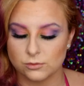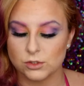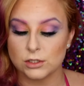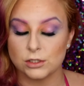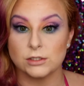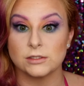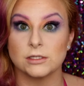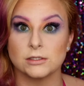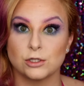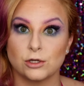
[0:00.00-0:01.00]
I'm just going to use
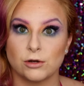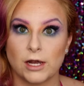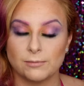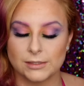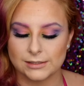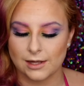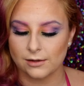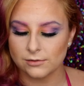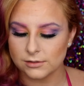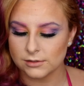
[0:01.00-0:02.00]
this to create my
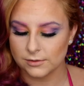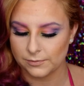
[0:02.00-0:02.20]
scales.